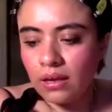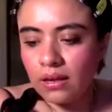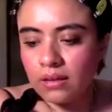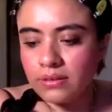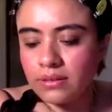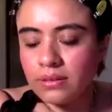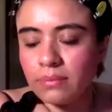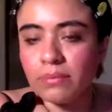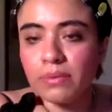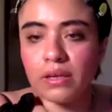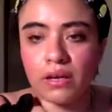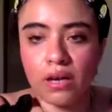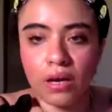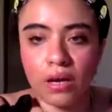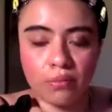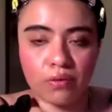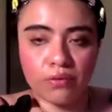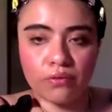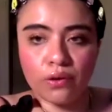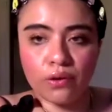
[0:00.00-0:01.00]
something
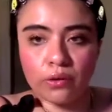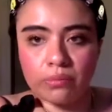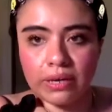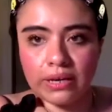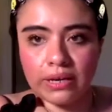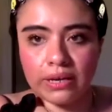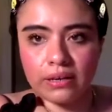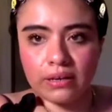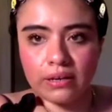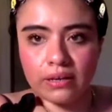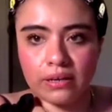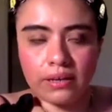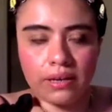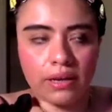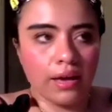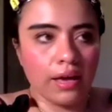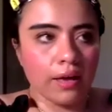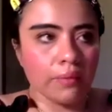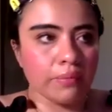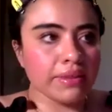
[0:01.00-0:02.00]
homophobic,
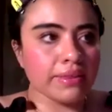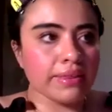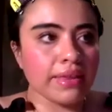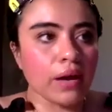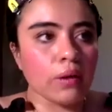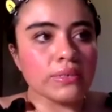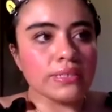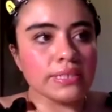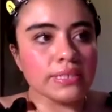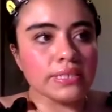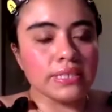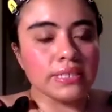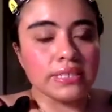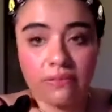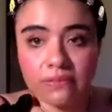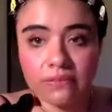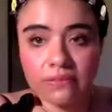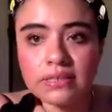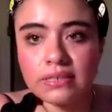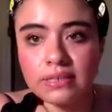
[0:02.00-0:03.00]
I mean, that would
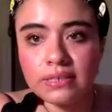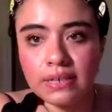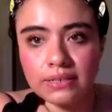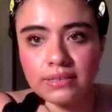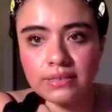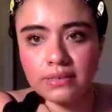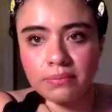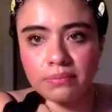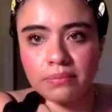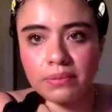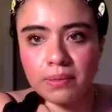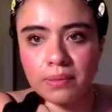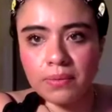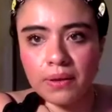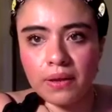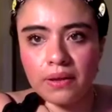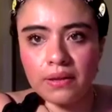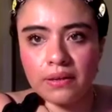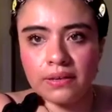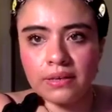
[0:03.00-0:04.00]
devastate some
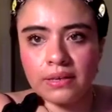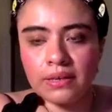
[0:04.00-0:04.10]
people.